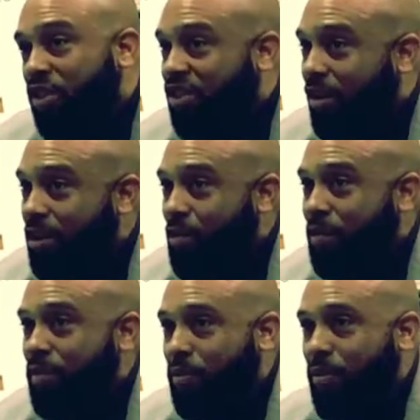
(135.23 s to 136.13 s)
which is the little
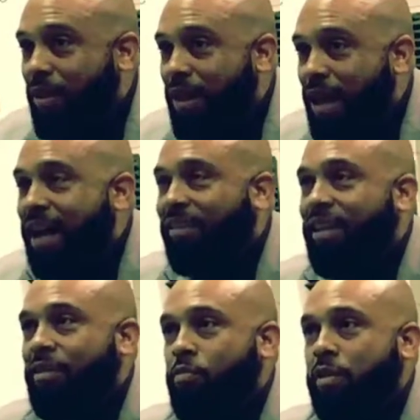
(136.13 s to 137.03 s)
people, I
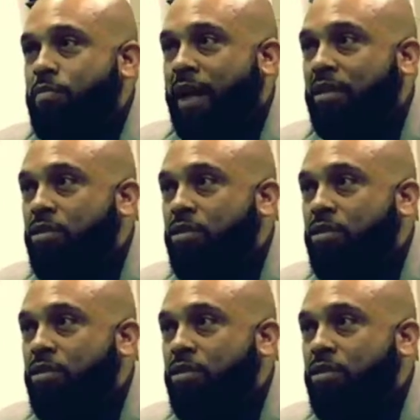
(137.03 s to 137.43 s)
think by